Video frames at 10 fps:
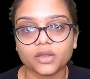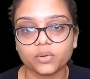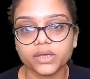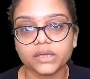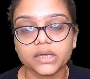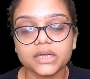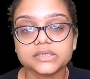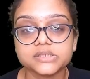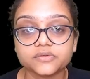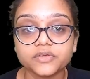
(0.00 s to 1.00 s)
Okay,
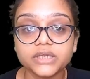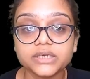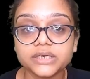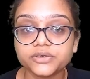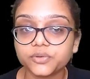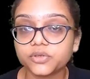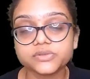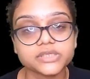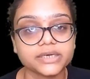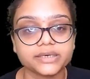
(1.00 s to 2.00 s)
so we need to
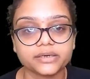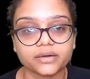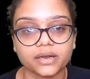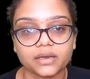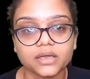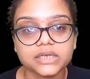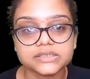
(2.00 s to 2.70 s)
use hit and trial.